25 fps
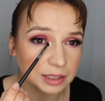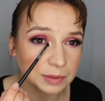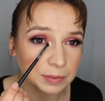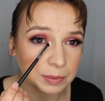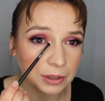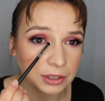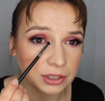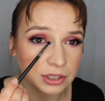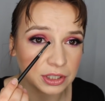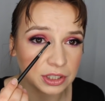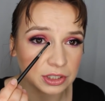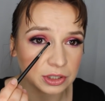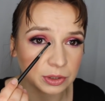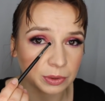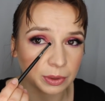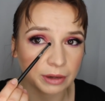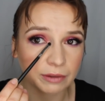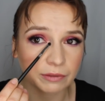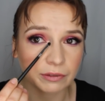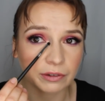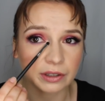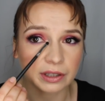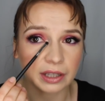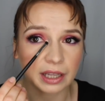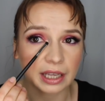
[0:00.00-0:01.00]
brush is
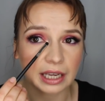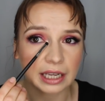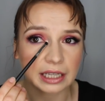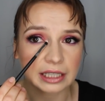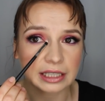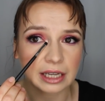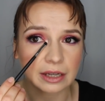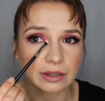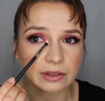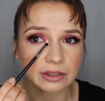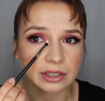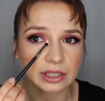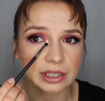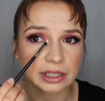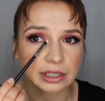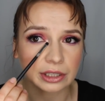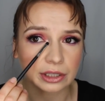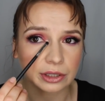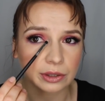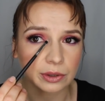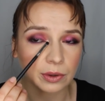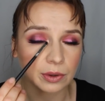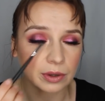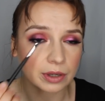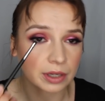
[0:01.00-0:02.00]
great for laying down your
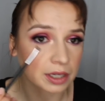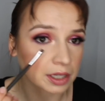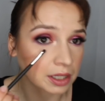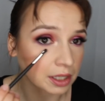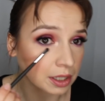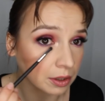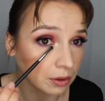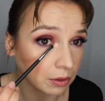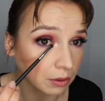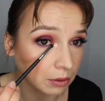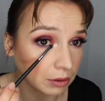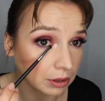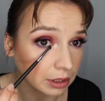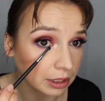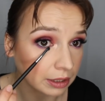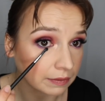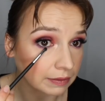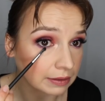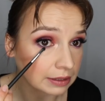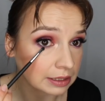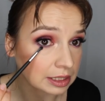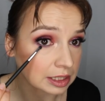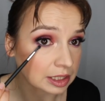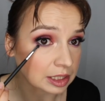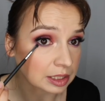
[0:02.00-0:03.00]
inner corner or
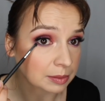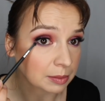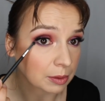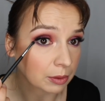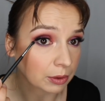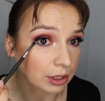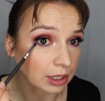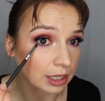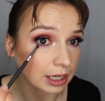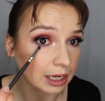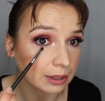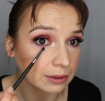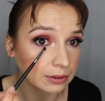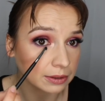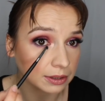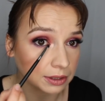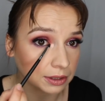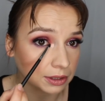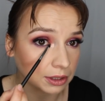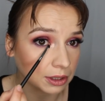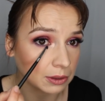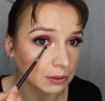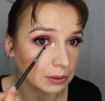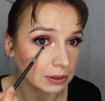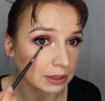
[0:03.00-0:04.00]
even smoking out the
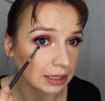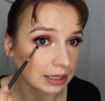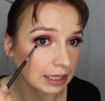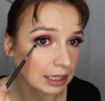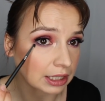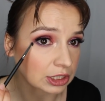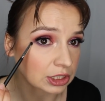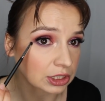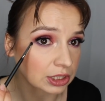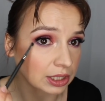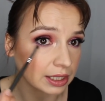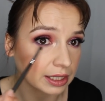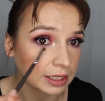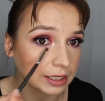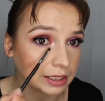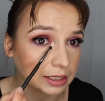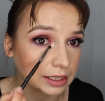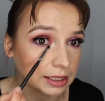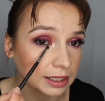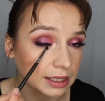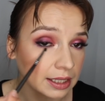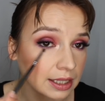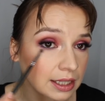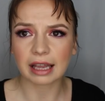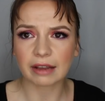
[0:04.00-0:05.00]
lower lash
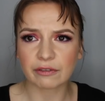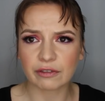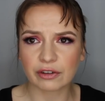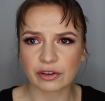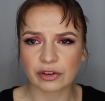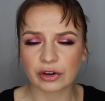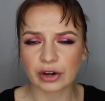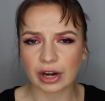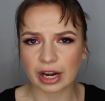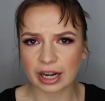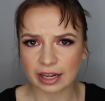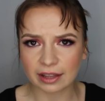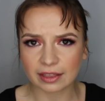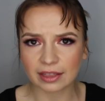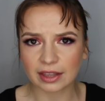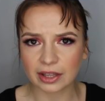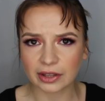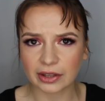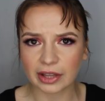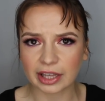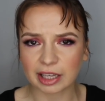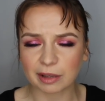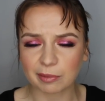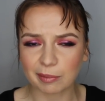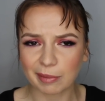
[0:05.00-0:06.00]
line. If you're
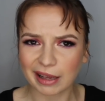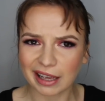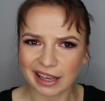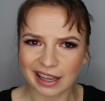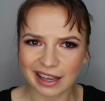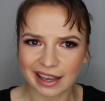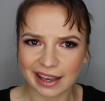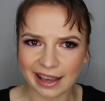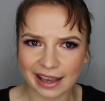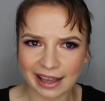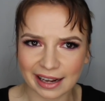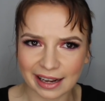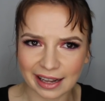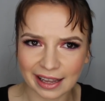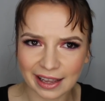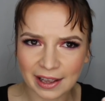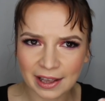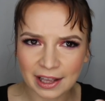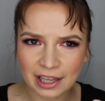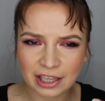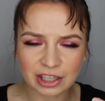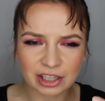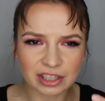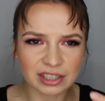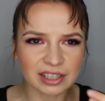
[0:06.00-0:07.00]
anything like me and
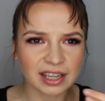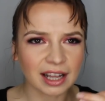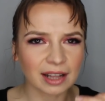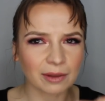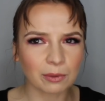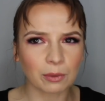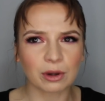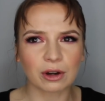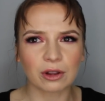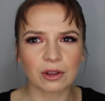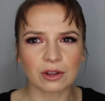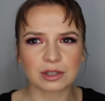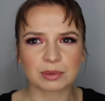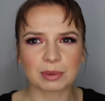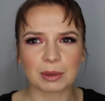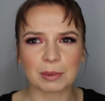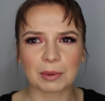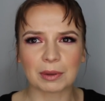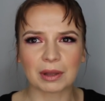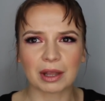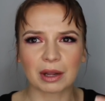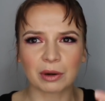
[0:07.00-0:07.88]
you're not one of those people